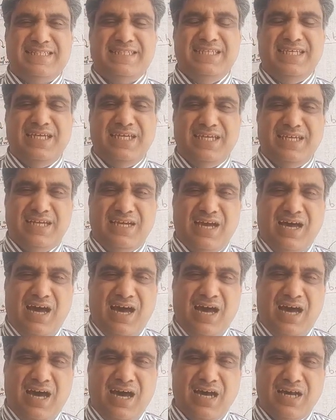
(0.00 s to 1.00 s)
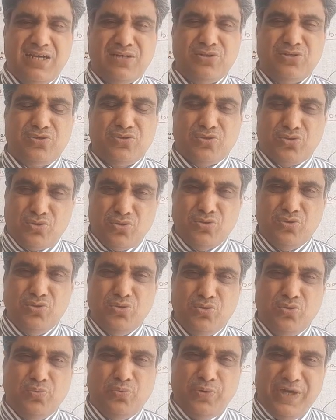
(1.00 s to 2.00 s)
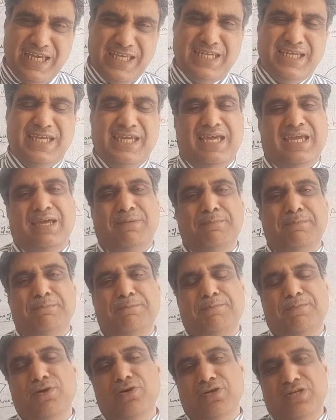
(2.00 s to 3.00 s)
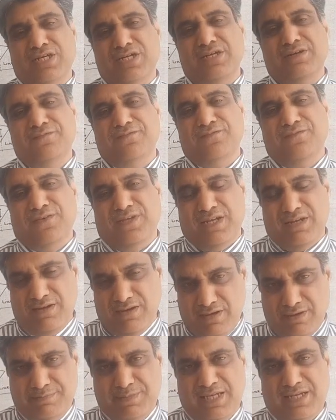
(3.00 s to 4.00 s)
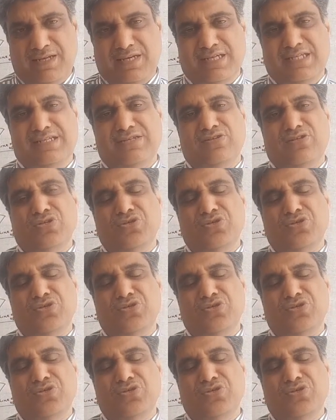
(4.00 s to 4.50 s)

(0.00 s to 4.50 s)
there are two very important phenomena